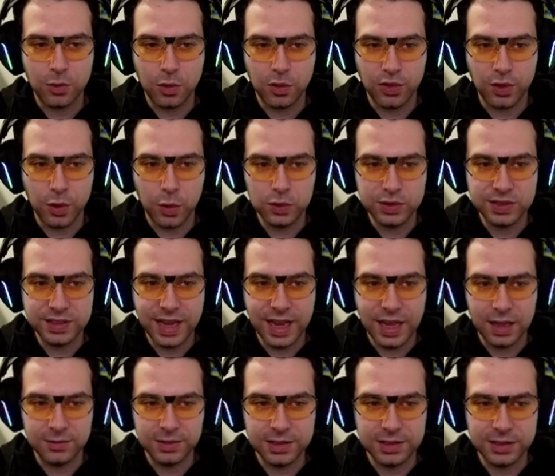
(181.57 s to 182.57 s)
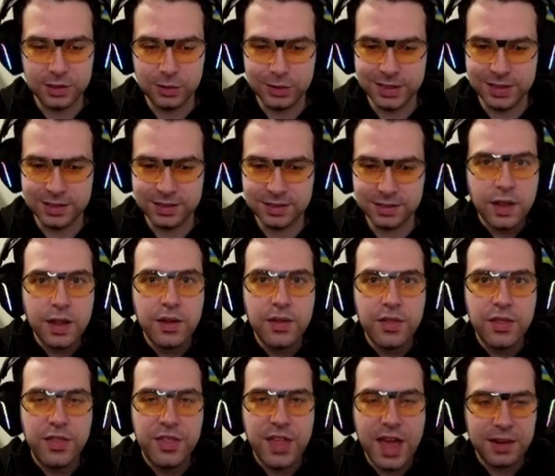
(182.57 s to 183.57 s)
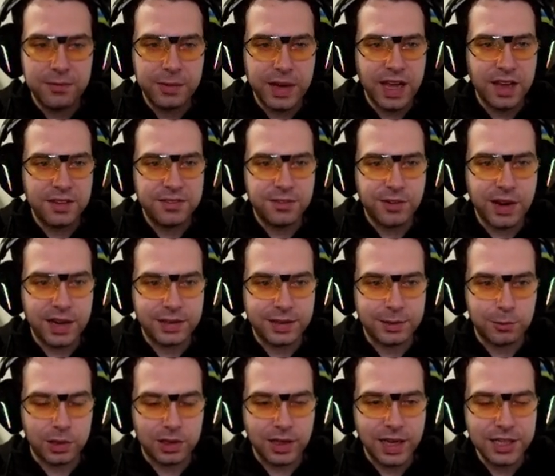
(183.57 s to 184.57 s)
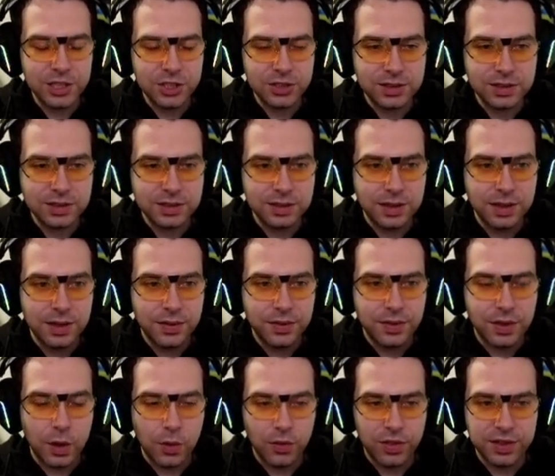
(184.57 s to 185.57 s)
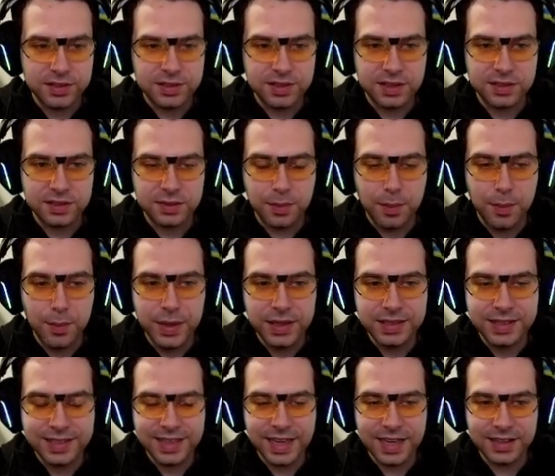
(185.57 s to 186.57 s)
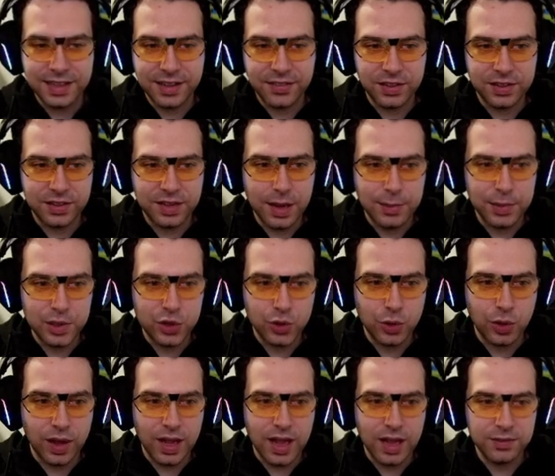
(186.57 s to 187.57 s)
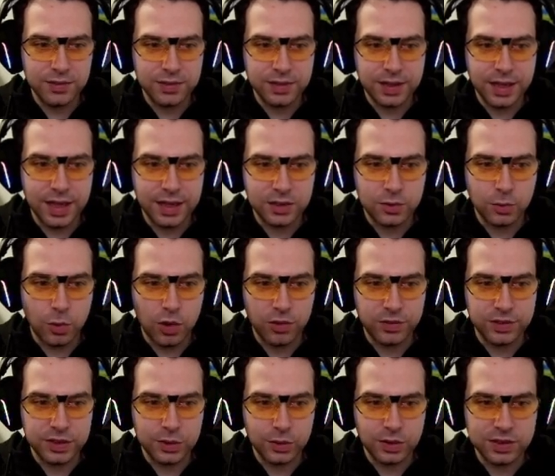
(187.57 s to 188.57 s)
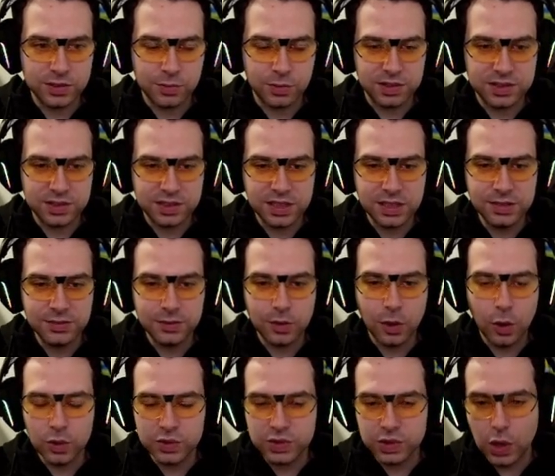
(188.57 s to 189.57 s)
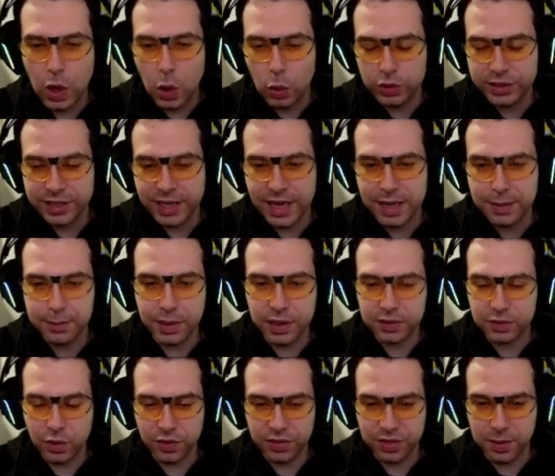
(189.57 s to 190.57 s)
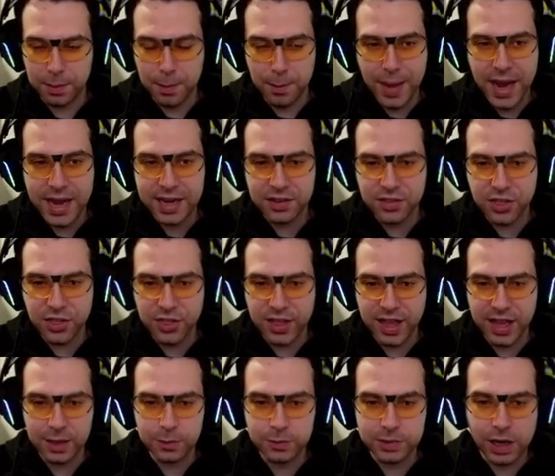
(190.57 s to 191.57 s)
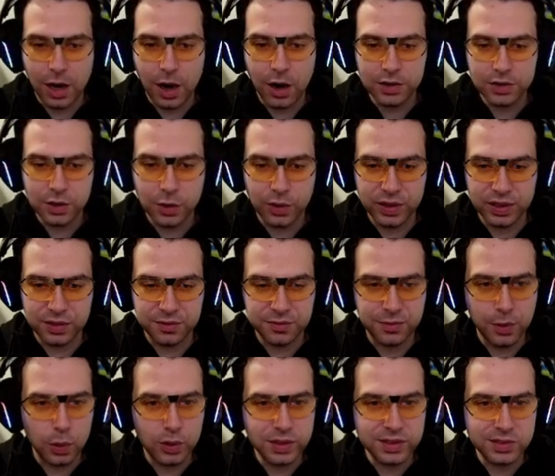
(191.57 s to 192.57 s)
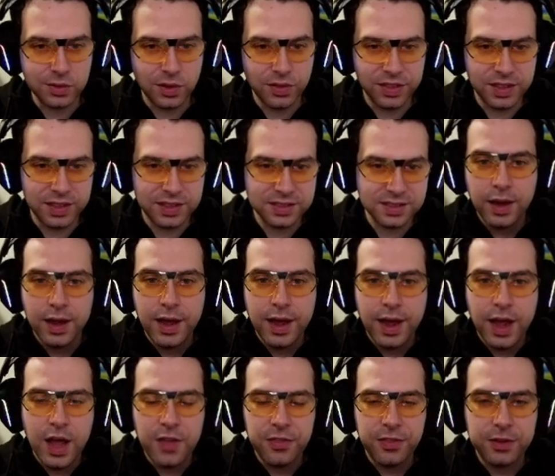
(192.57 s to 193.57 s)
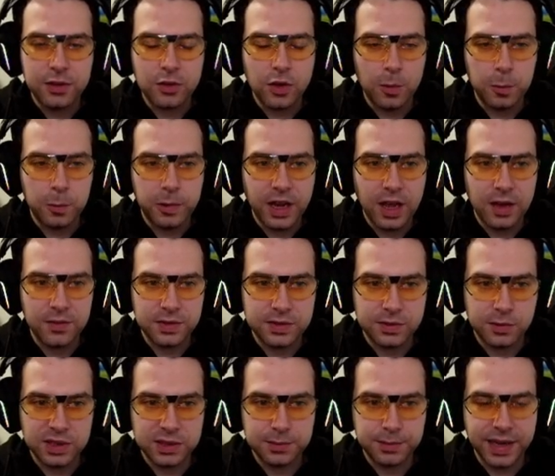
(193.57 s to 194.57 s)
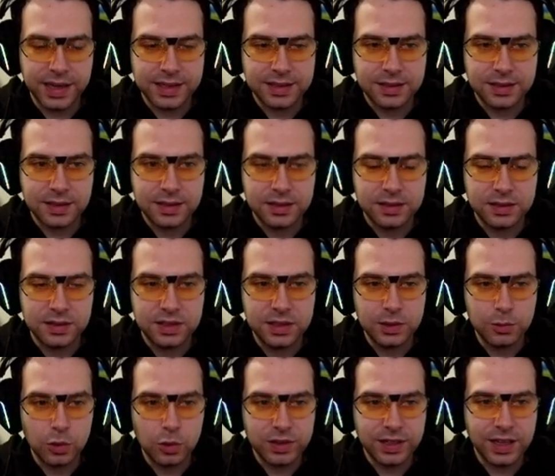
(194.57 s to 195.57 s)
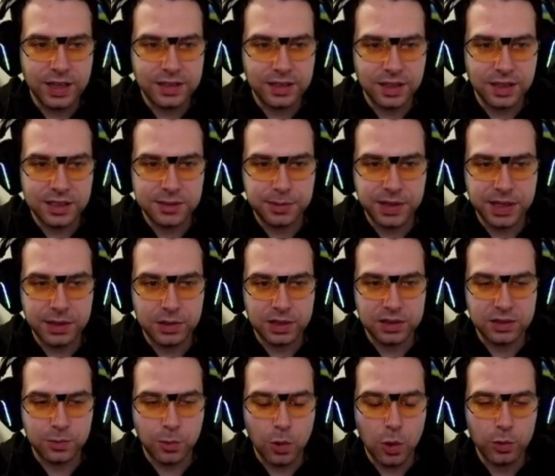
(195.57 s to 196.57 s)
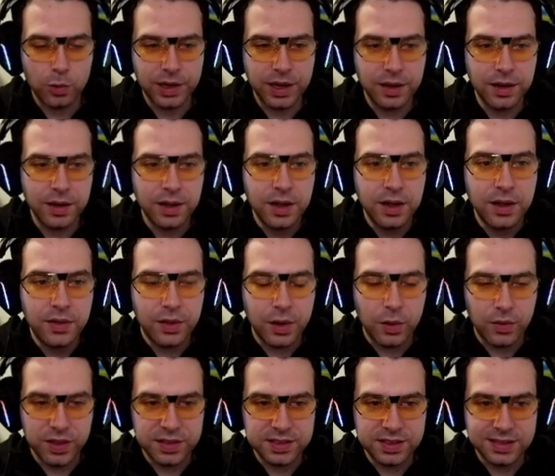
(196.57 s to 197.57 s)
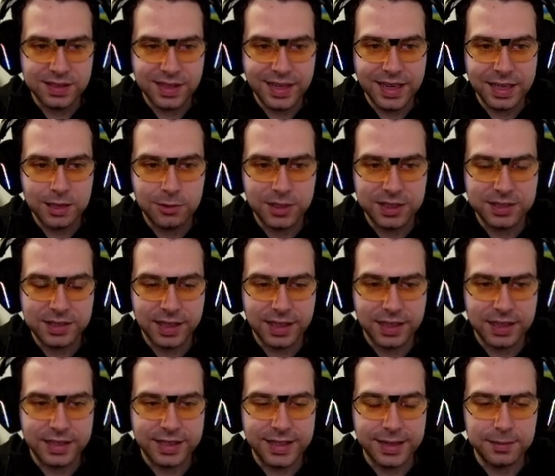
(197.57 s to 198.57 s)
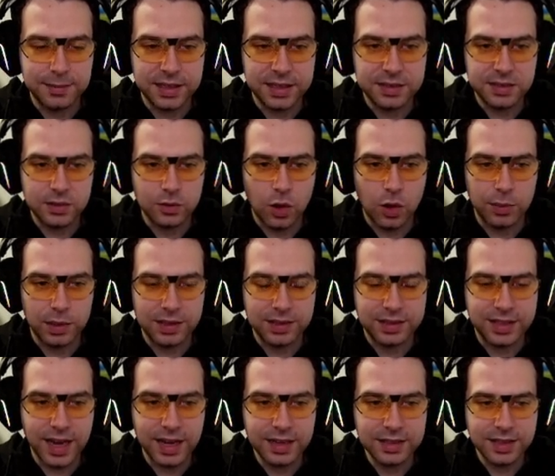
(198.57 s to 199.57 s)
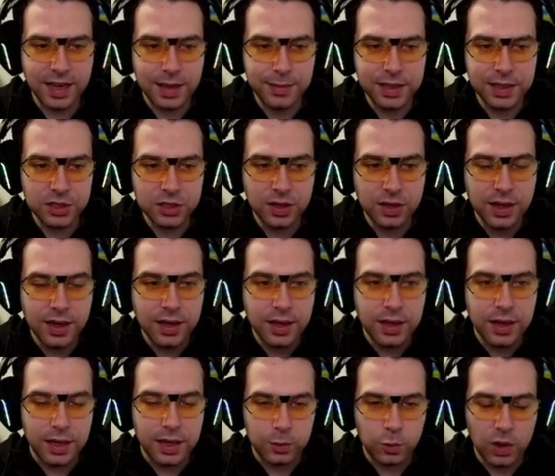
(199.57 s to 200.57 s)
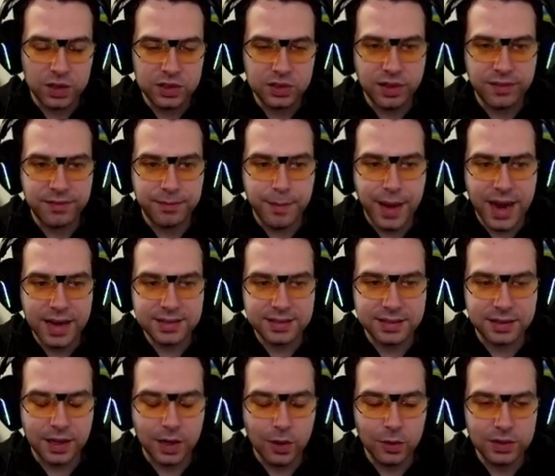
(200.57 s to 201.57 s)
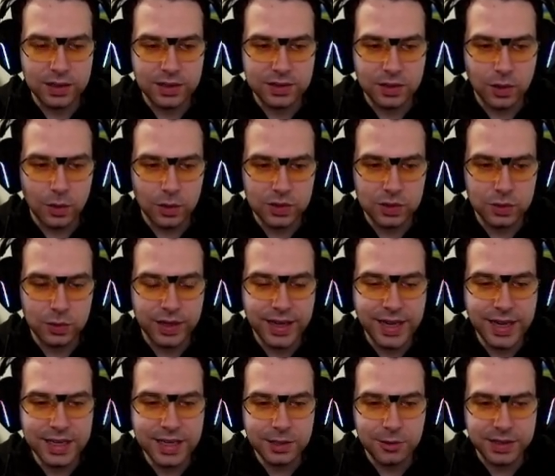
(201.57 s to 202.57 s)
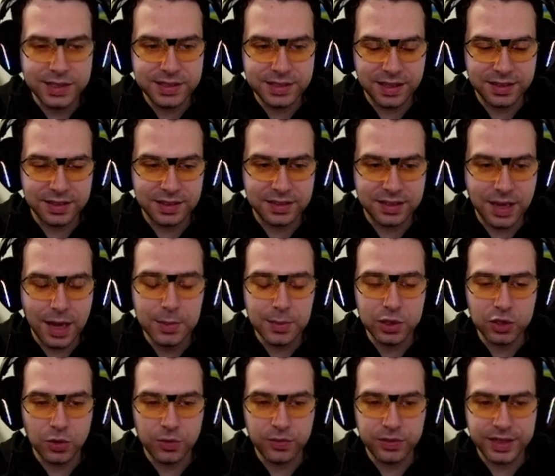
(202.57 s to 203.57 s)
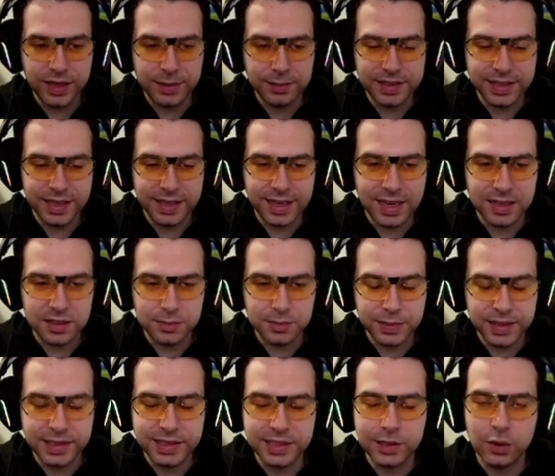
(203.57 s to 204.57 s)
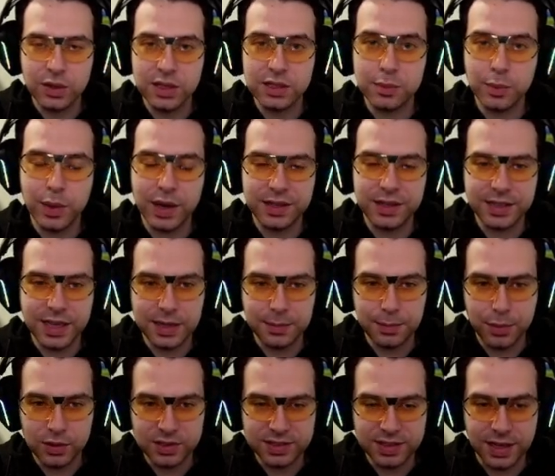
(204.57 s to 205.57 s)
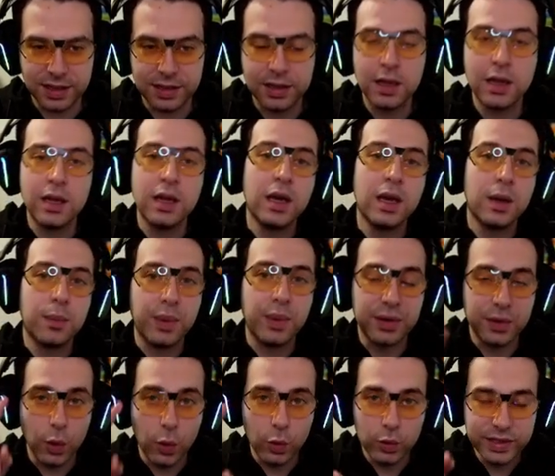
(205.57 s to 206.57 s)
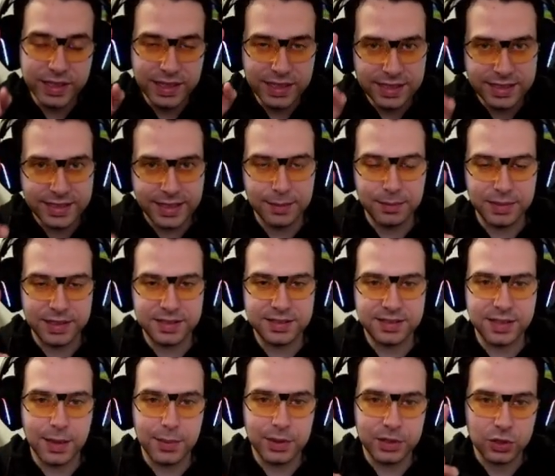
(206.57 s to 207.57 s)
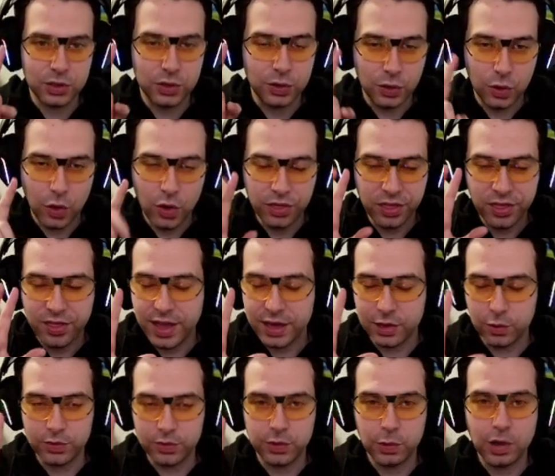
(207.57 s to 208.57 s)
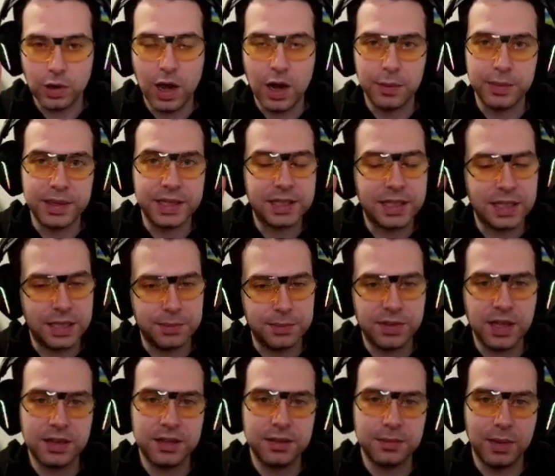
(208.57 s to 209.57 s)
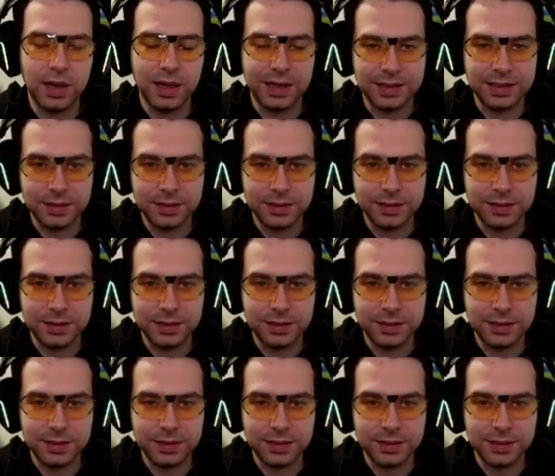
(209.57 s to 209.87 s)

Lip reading: those Elven units. Then we have Friendly Relations. Now this is mitigating the damage your Elven and Dwarven units receive. Also okay, but not the main thing. We aren't going to focus on this. At the top we have Respect 0 Title Experience Warrior. Now this is increasing Gimli's normal attack damage. And once you have maxed it out, it's also increasing the damage of Gimli against melee units by 10%. But only Gimli's damage, not that of your army. Keep that in mind.